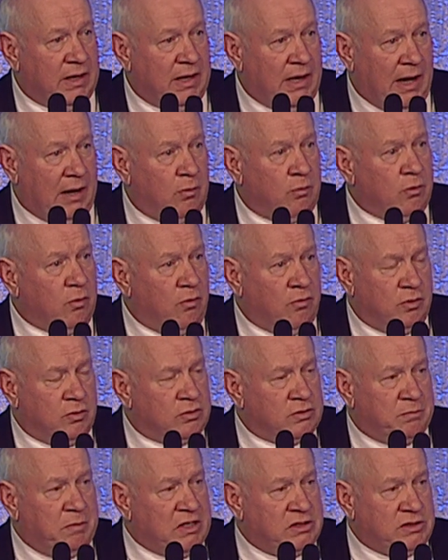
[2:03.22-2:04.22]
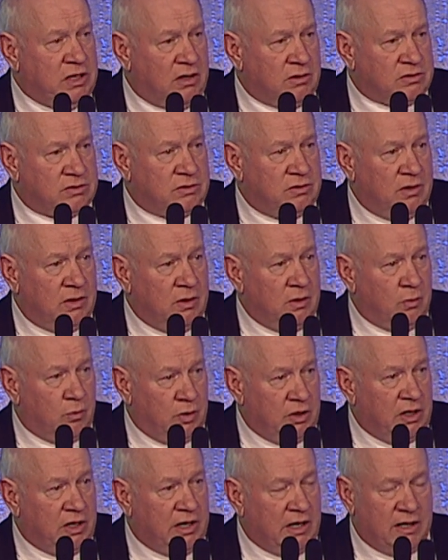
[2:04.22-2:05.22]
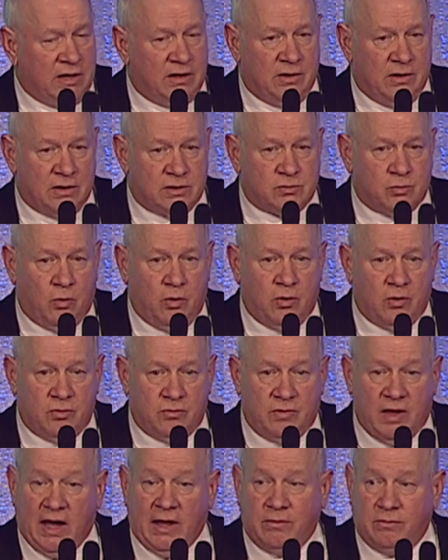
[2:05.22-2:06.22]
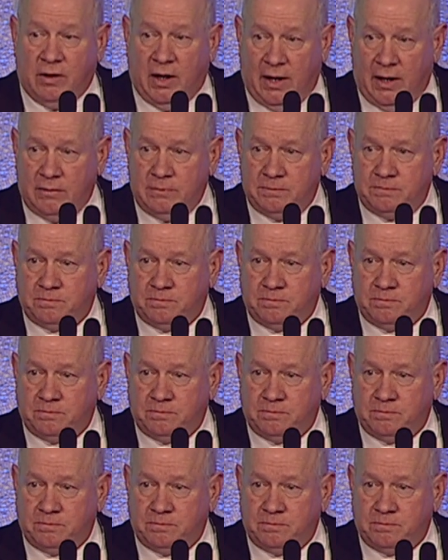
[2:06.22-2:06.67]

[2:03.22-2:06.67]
And I don't know there's much else when you get into this world than that.